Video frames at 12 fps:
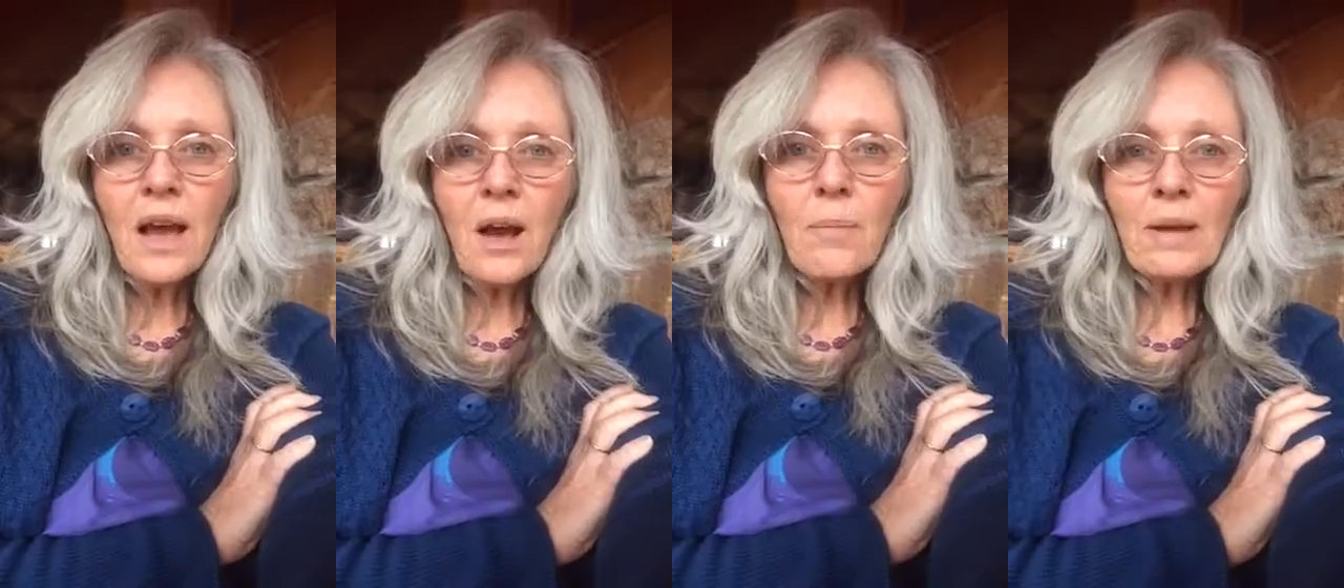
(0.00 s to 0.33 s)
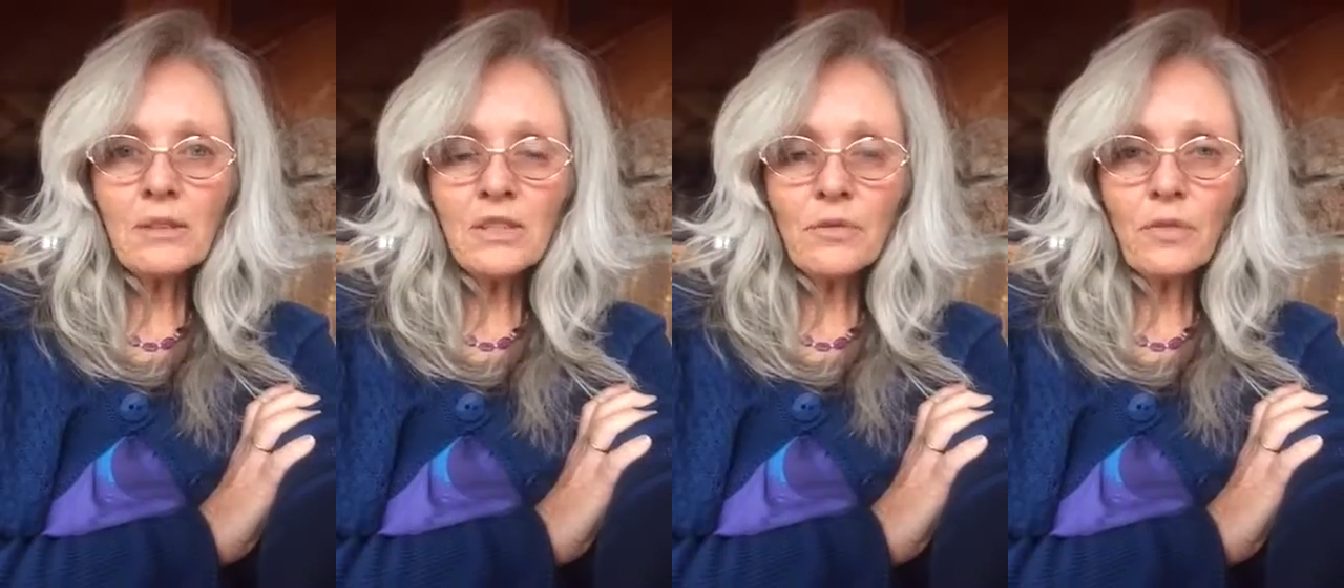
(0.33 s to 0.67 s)

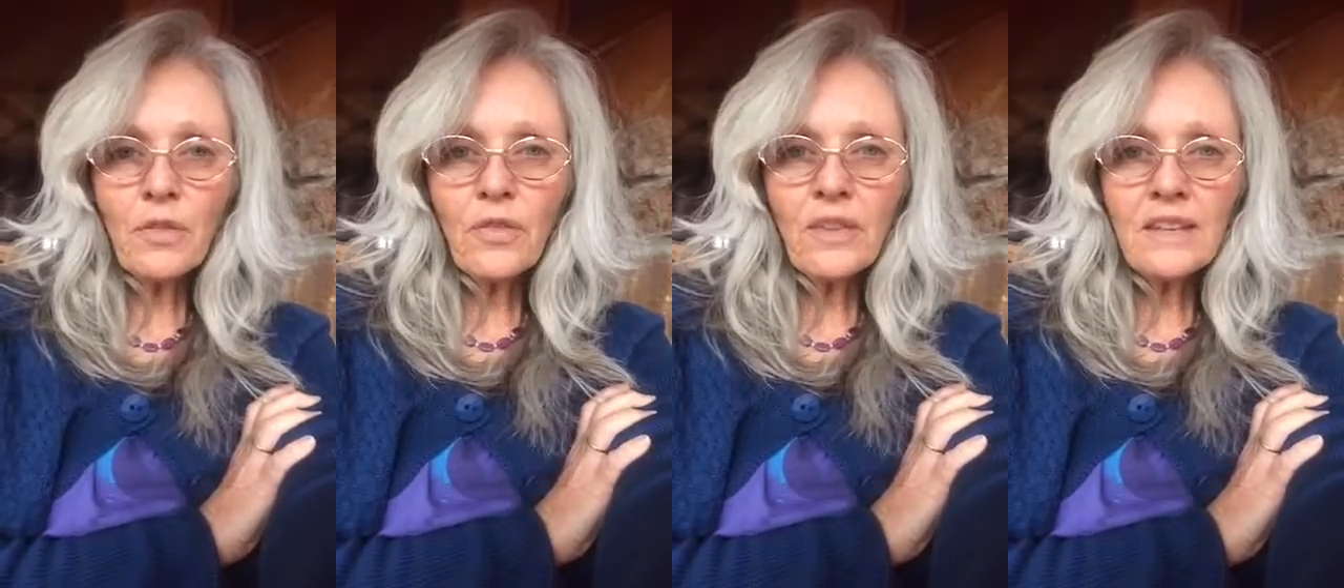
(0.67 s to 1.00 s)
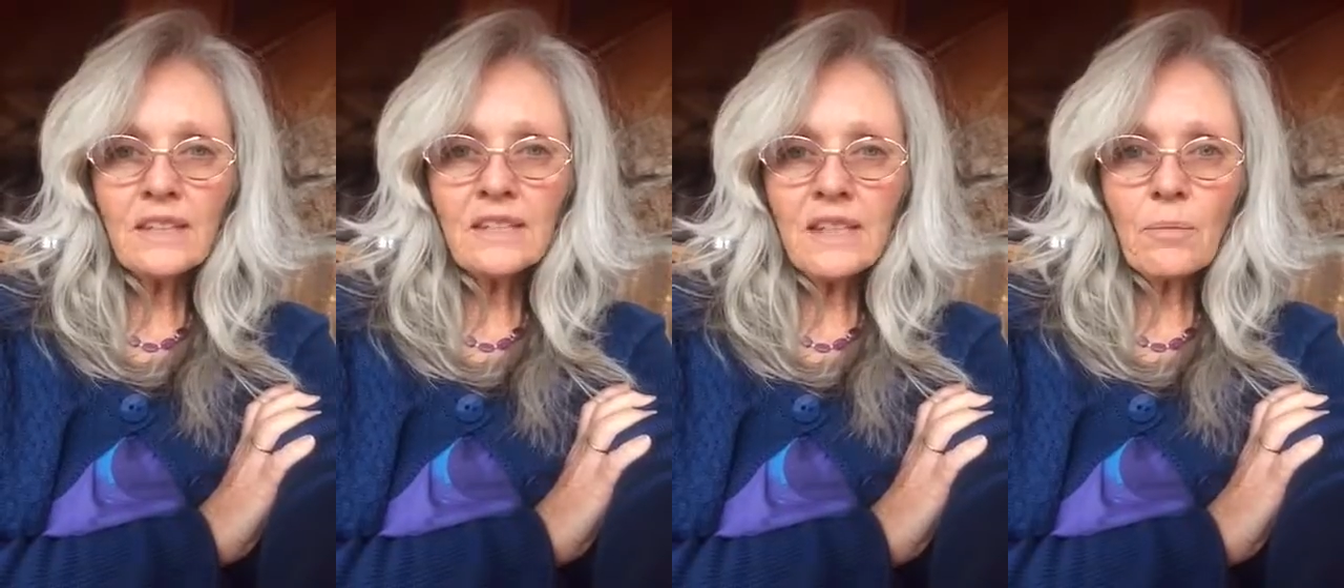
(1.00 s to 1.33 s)
about different
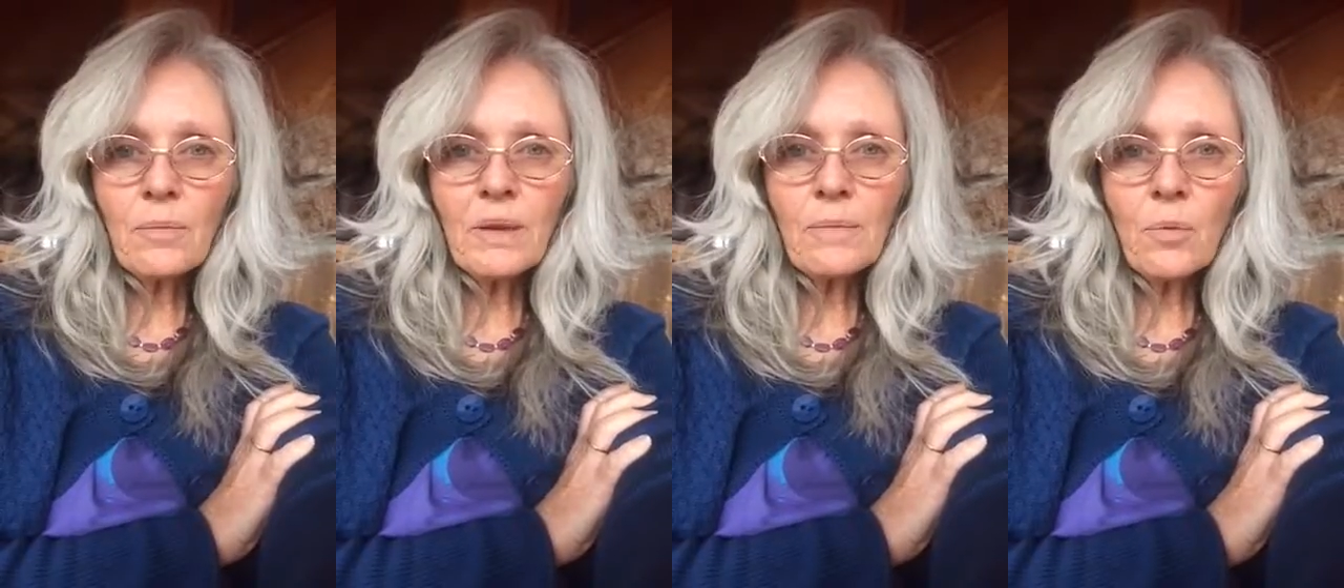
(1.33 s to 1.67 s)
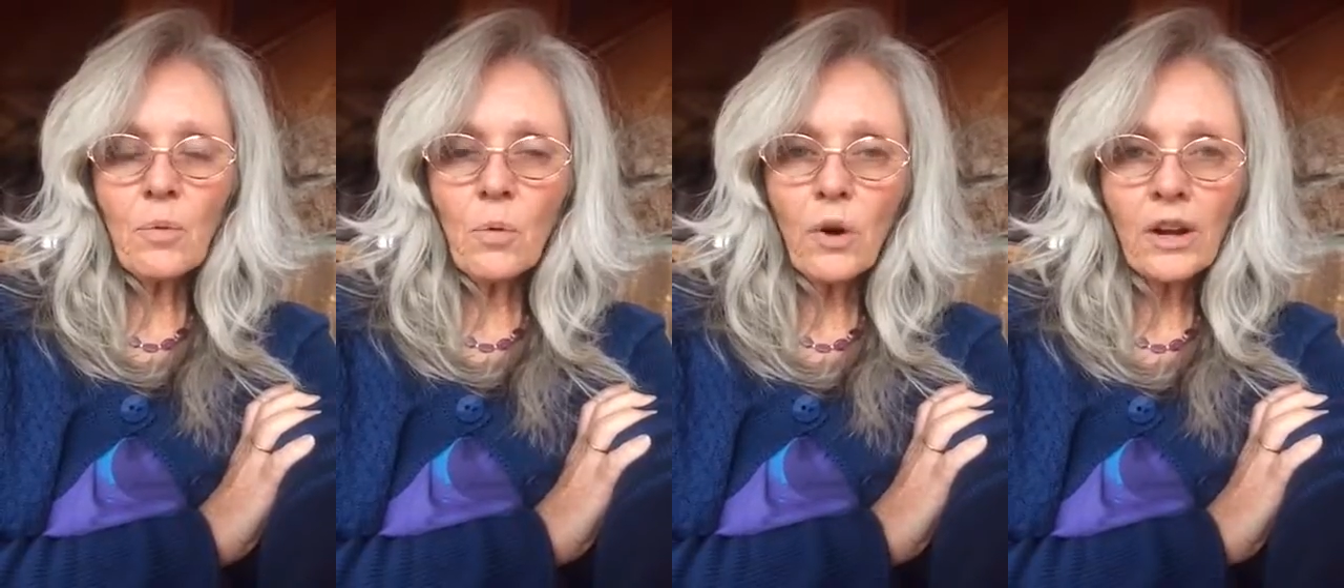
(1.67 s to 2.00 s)
things that
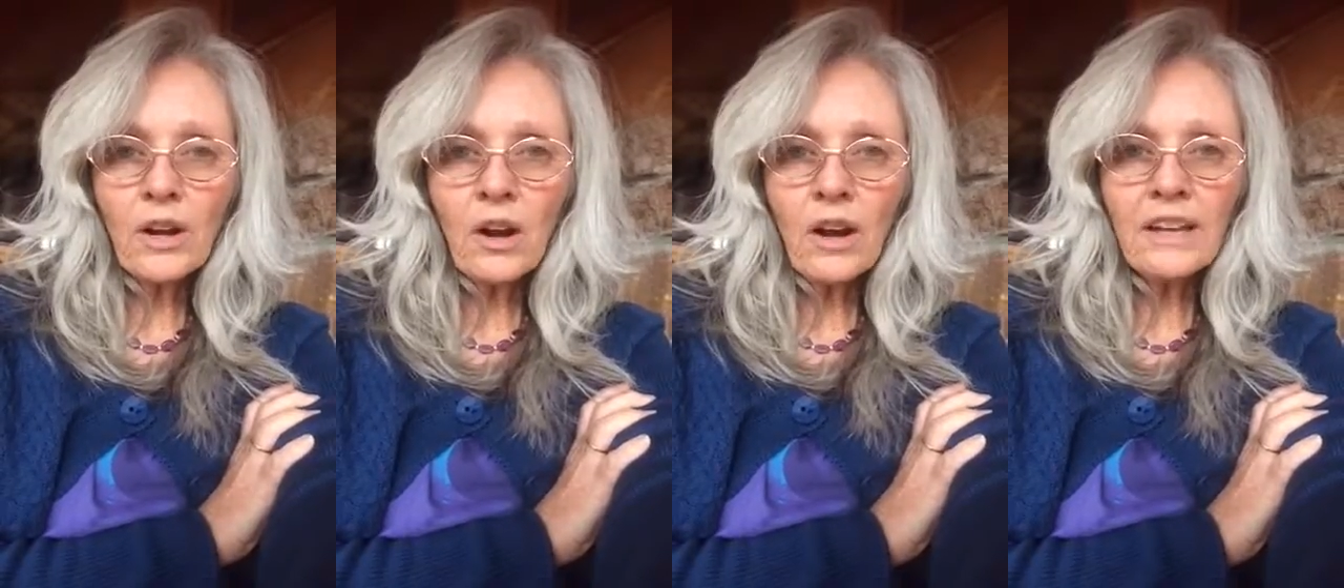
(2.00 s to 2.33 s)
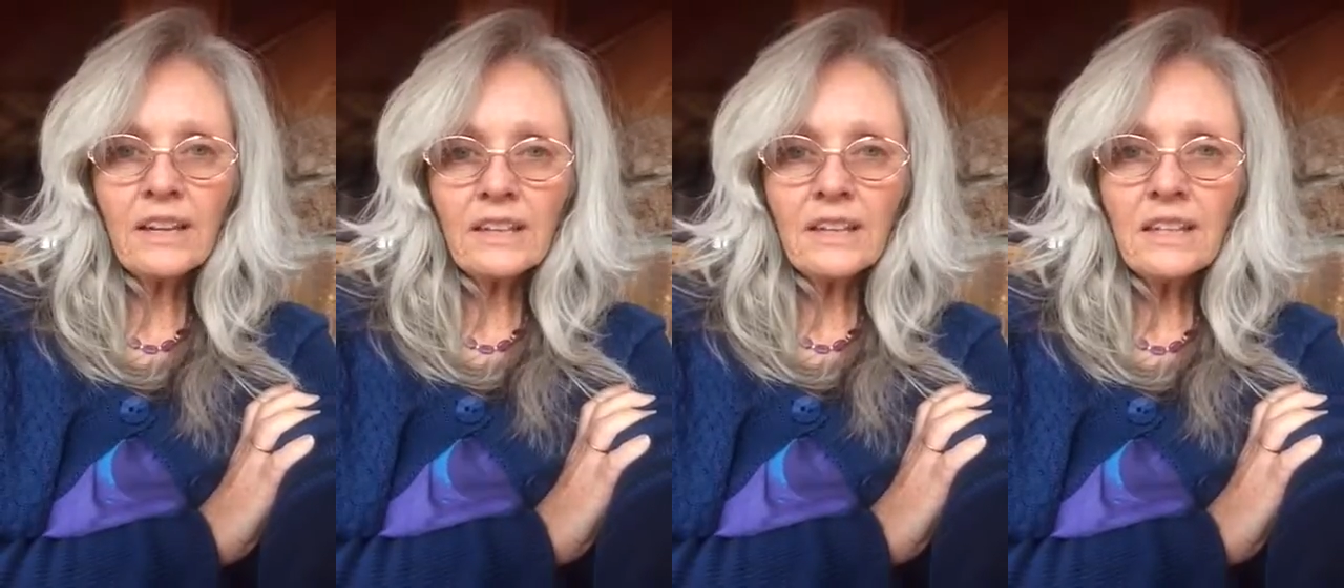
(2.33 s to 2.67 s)
people work
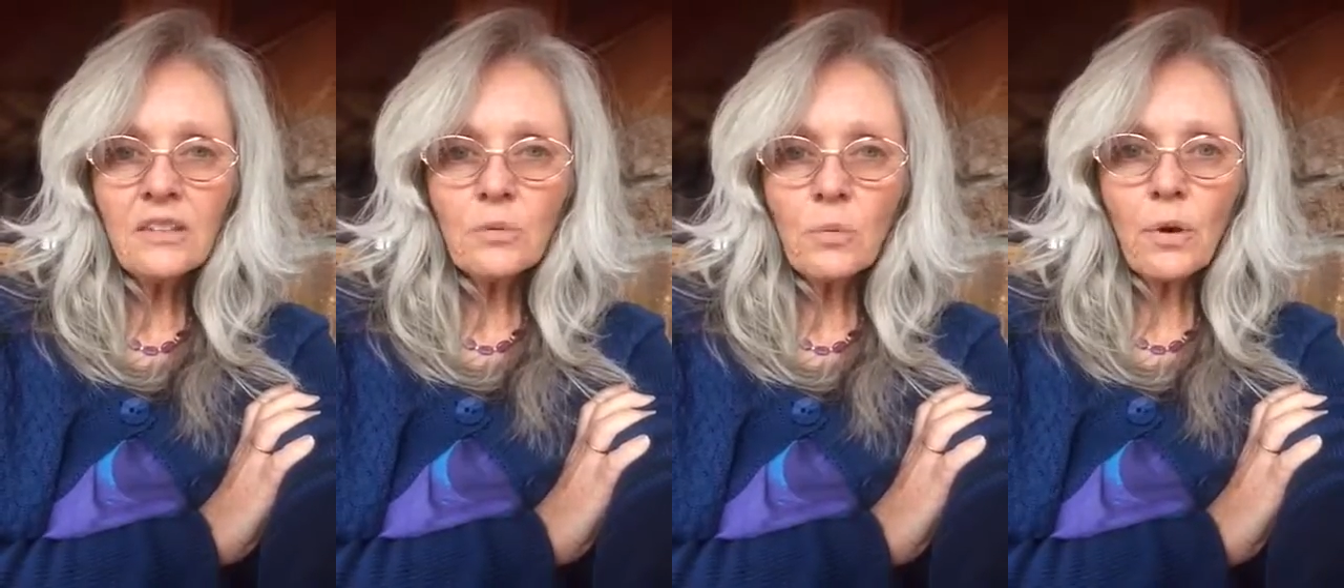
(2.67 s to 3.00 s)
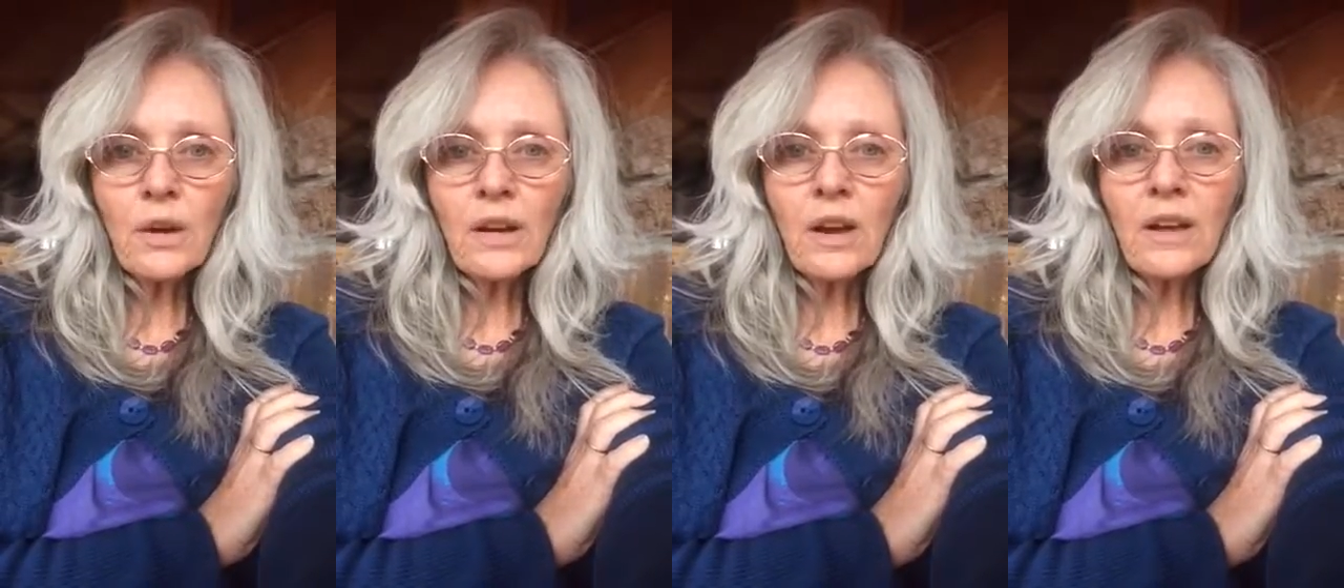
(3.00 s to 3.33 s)
on and need to
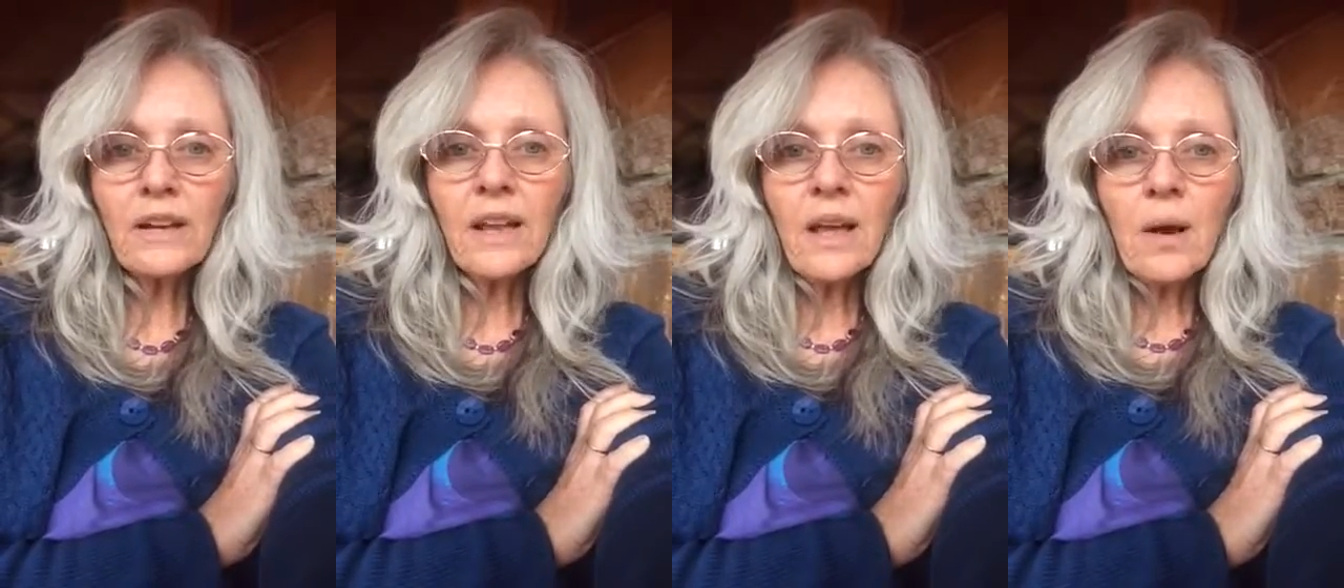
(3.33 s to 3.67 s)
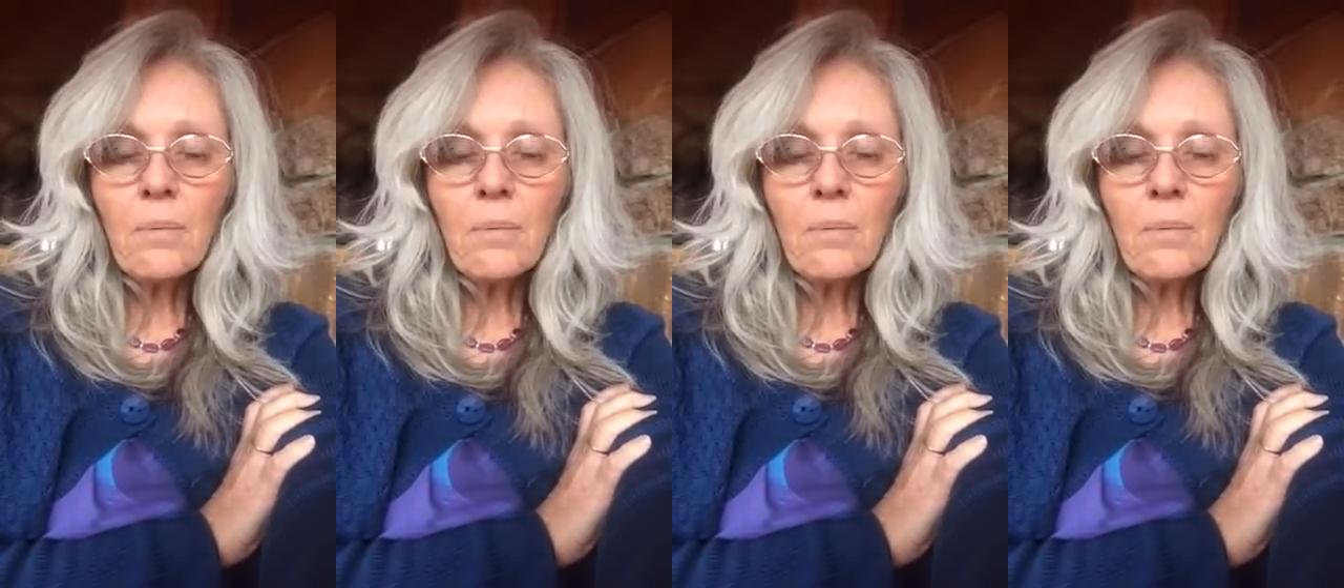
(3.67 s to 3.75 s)
work on.